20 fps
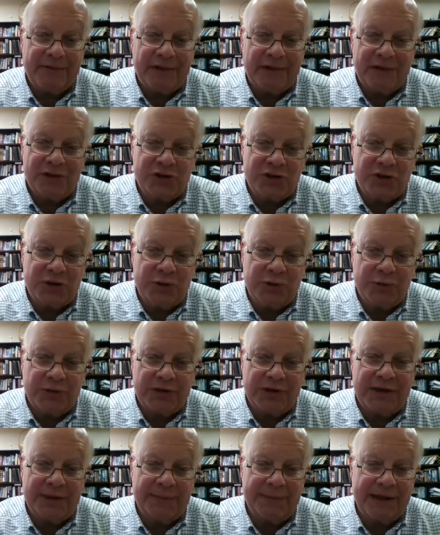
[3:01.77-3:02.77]
a
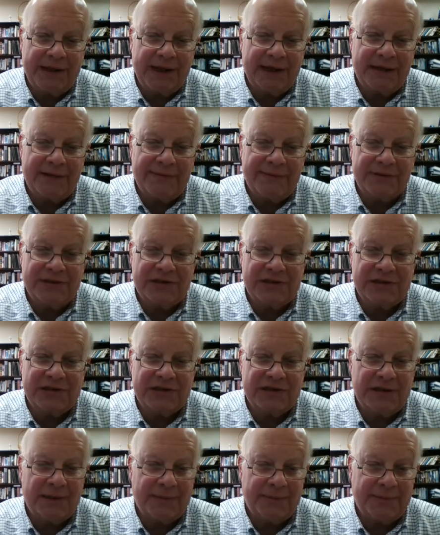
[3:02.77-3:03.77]
shoot coming out of a
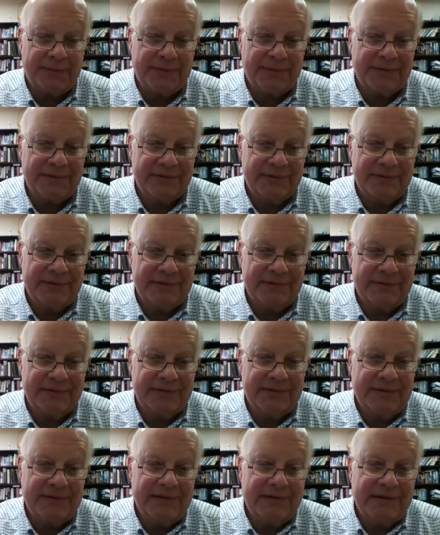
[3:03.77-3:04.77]
stump.
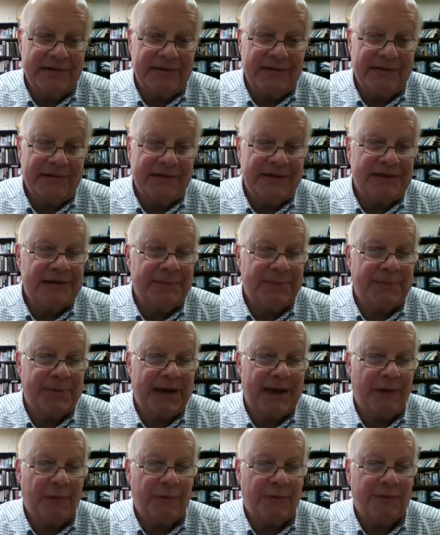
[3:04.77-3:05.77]
It's a
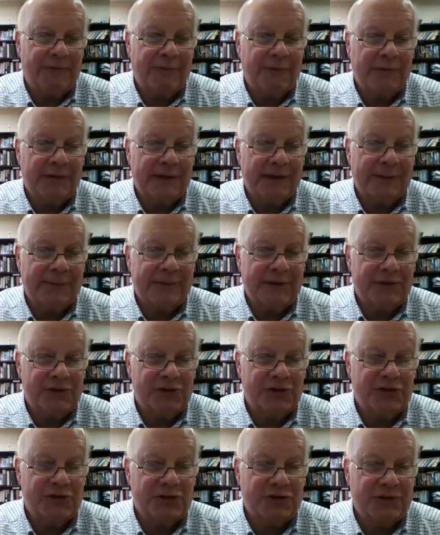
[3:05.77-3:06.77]
powerful
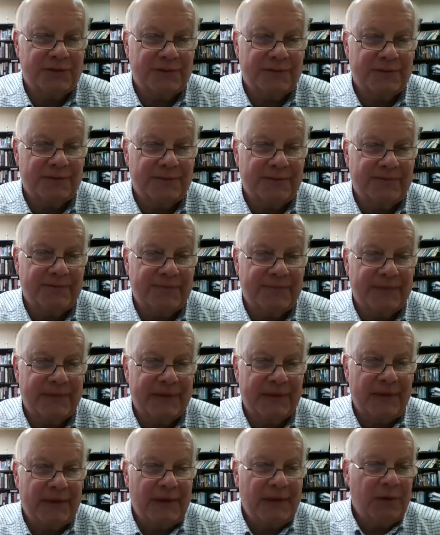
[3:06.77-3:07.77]
image.
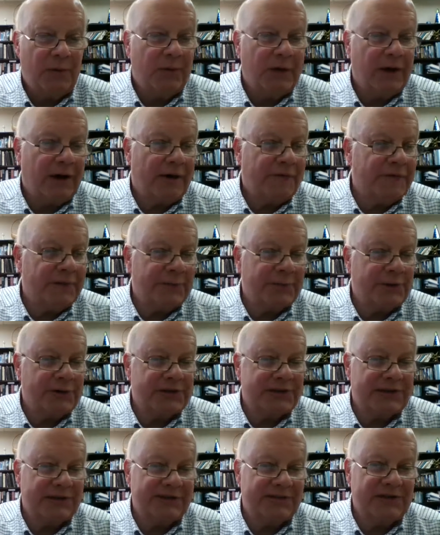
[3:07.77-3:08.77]
We often
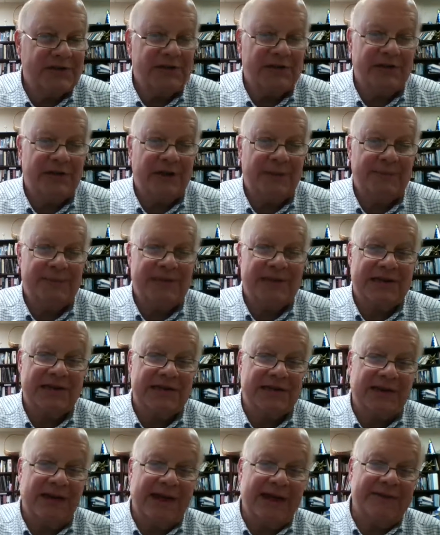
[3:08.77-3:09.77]
perceive stumps as
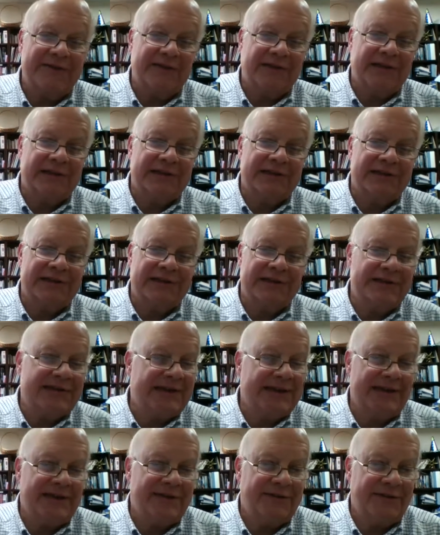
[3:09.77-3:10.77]
lifeless,
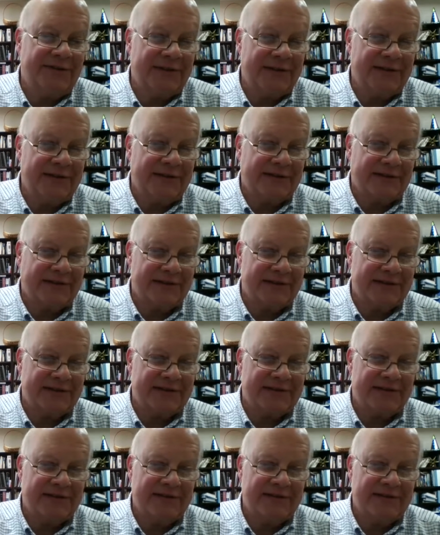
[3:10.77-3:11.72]
dead things.